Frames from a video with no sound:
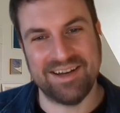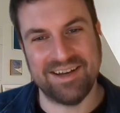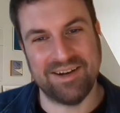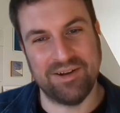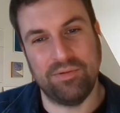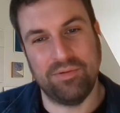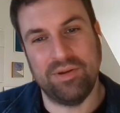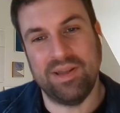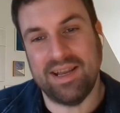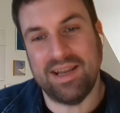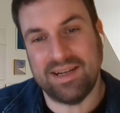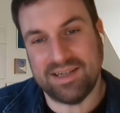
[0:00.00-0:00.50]

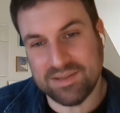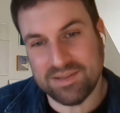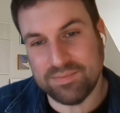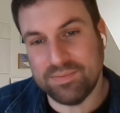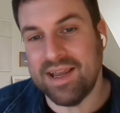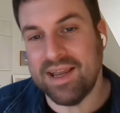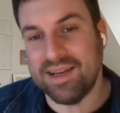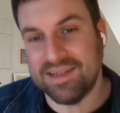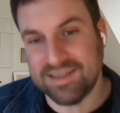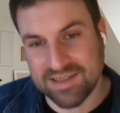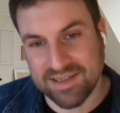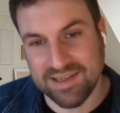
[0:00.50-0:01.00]
We
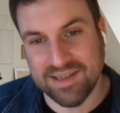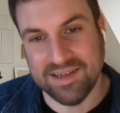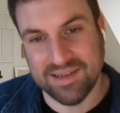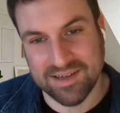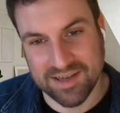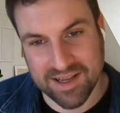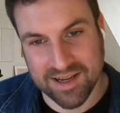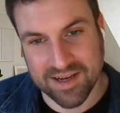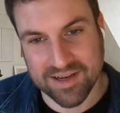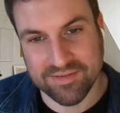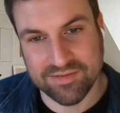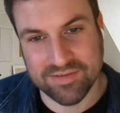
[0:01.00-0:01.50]
expect it
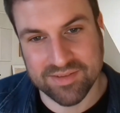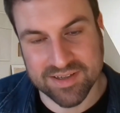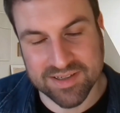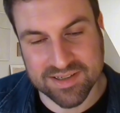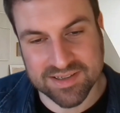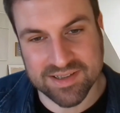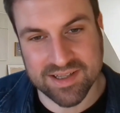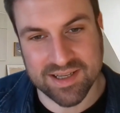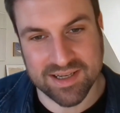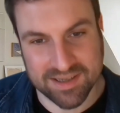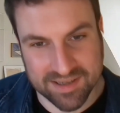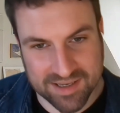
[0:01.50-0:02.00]
in life
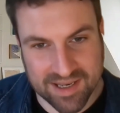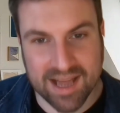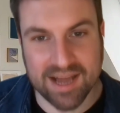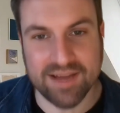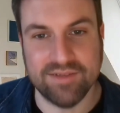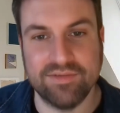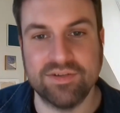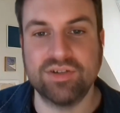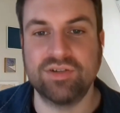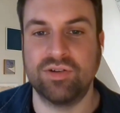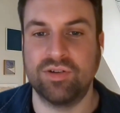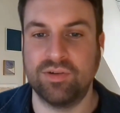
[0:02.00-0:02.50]
that it's
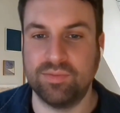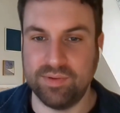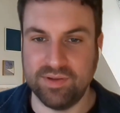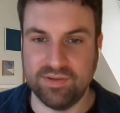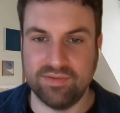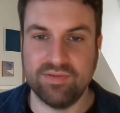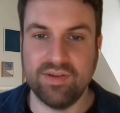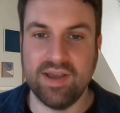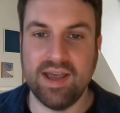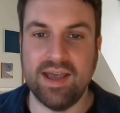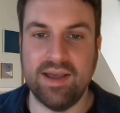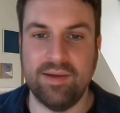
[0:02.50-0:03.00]
life should
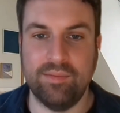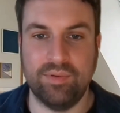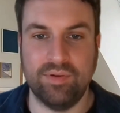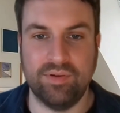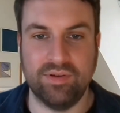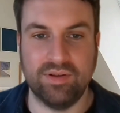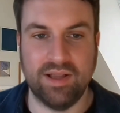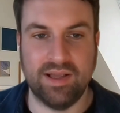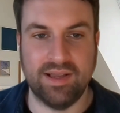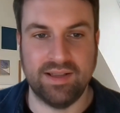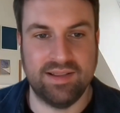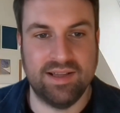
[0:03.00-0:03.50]
be fair,
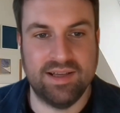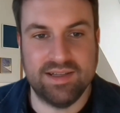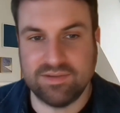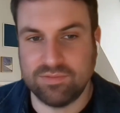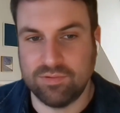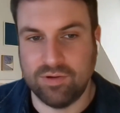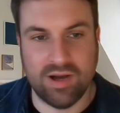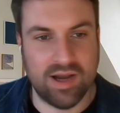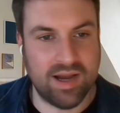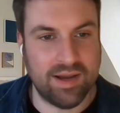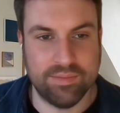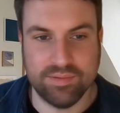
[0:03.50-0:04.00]
but
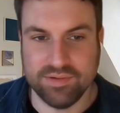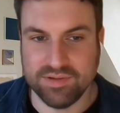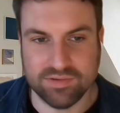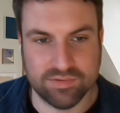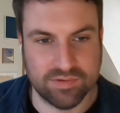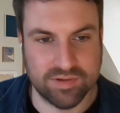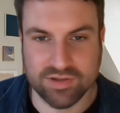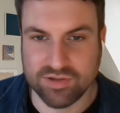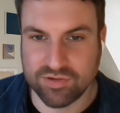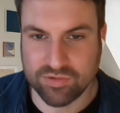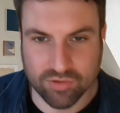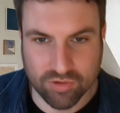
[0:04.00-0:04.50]
that's what
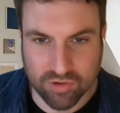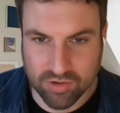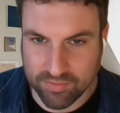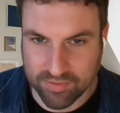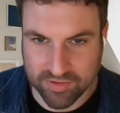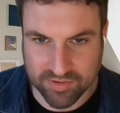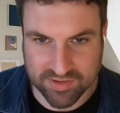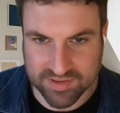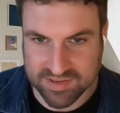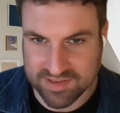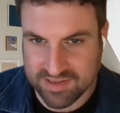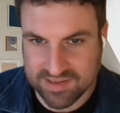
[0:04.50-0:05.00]
happens with
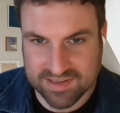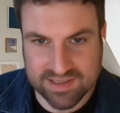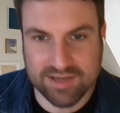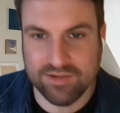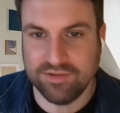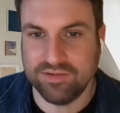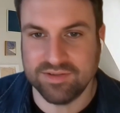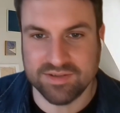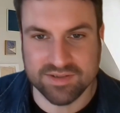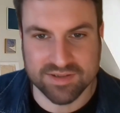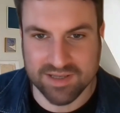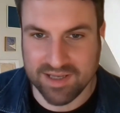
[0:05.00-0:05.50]
trauma is it
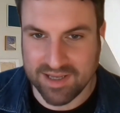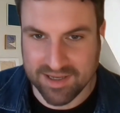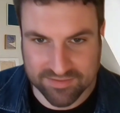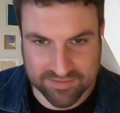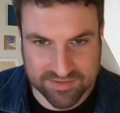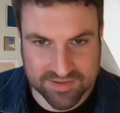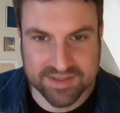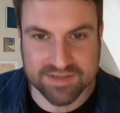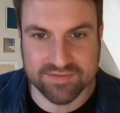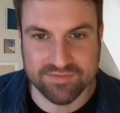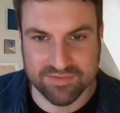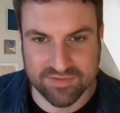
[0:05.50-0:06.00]
tells us
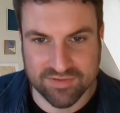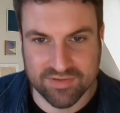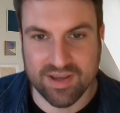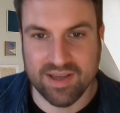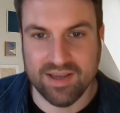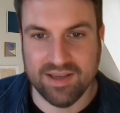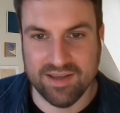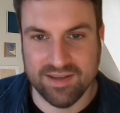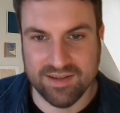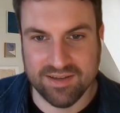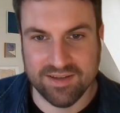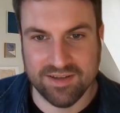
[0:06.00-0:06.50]
life isn't
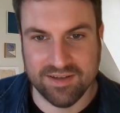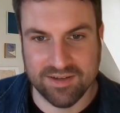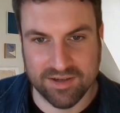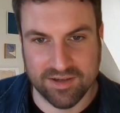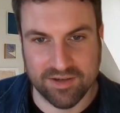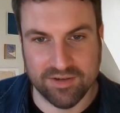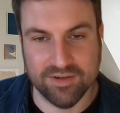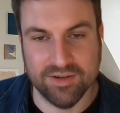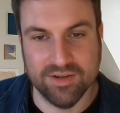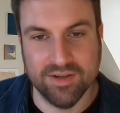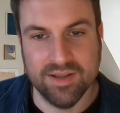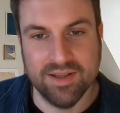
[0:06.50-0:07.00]
fair,
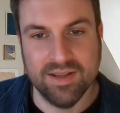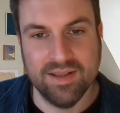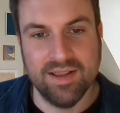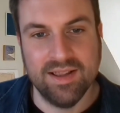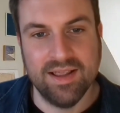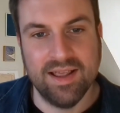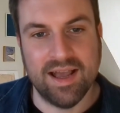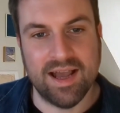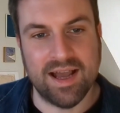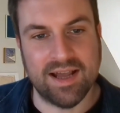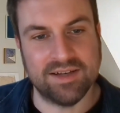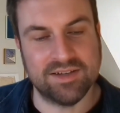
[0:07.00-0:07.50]

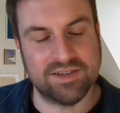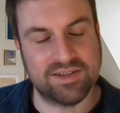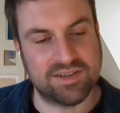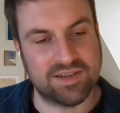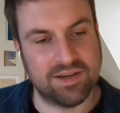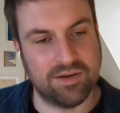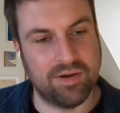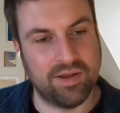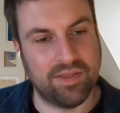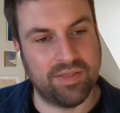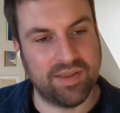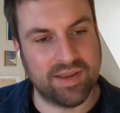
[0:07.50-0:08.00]
And
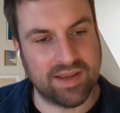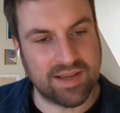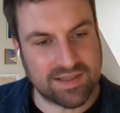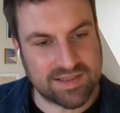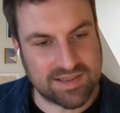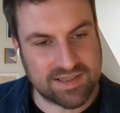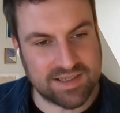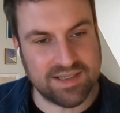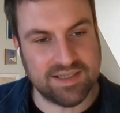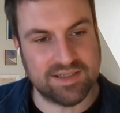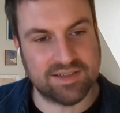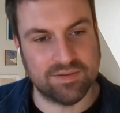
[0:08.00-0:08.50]
so I think I
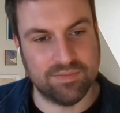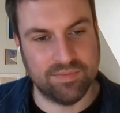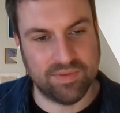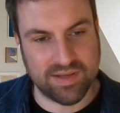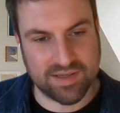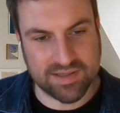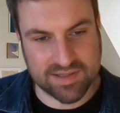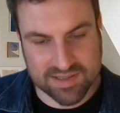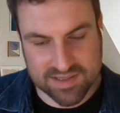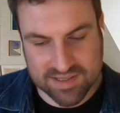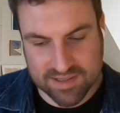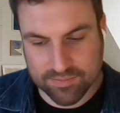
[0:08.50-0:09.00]
see
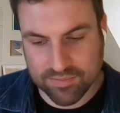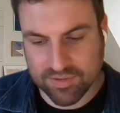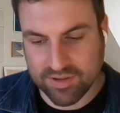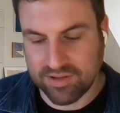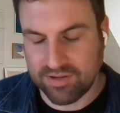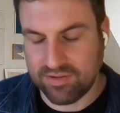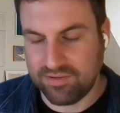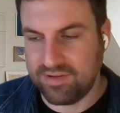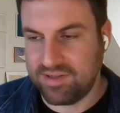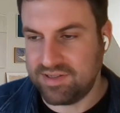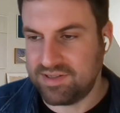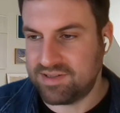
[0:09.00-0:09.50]
something
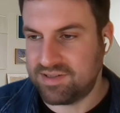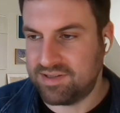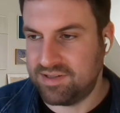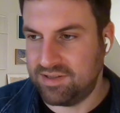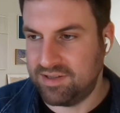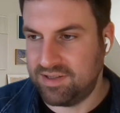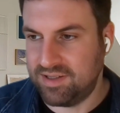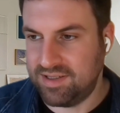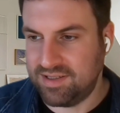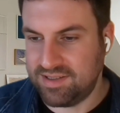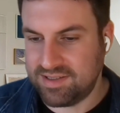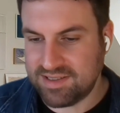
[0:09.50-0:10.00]
similar is
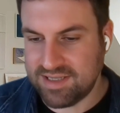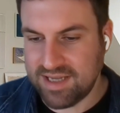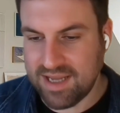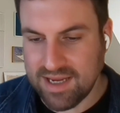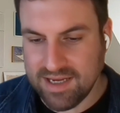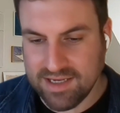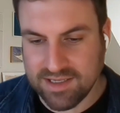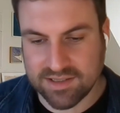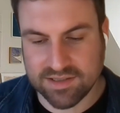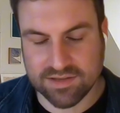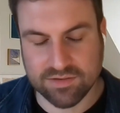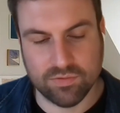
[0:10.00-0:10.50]
that it
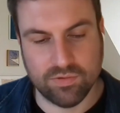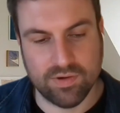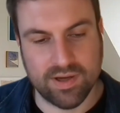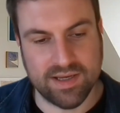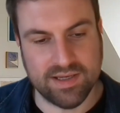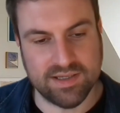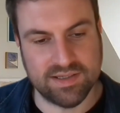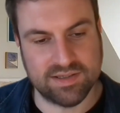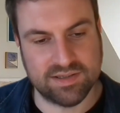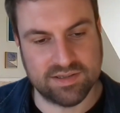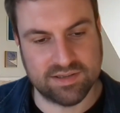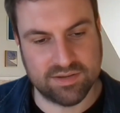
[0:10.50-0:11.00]
takes
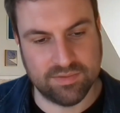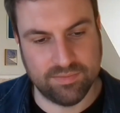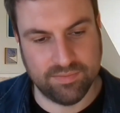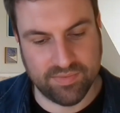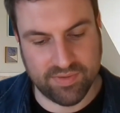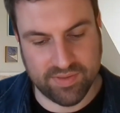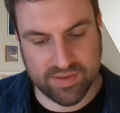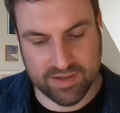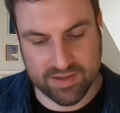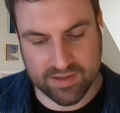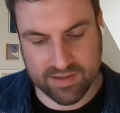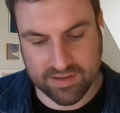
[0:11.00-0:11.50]
away
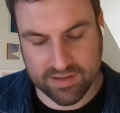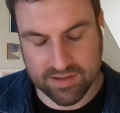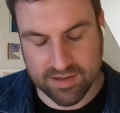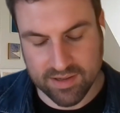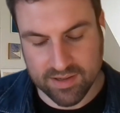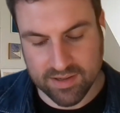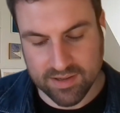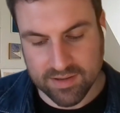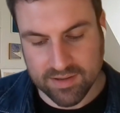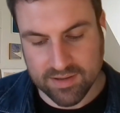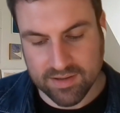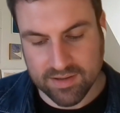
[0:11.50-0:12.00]
something